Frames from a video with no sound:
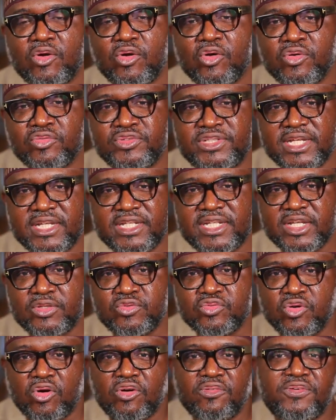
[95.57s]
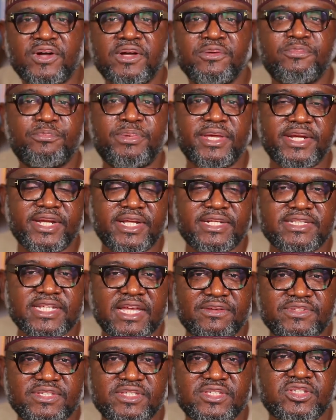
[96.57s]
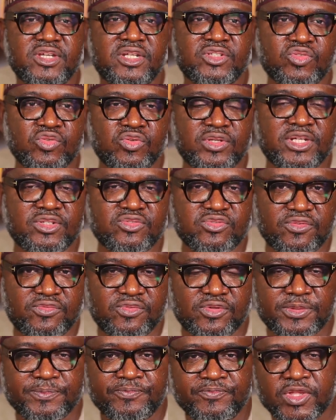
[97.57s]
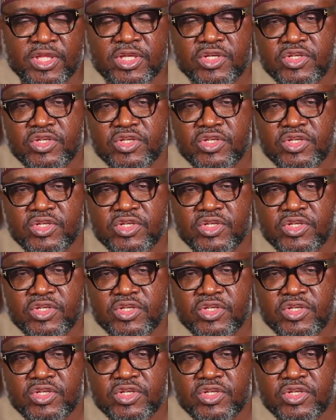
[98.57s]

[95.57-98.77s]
or if they do offer burial services, and so on and so forth.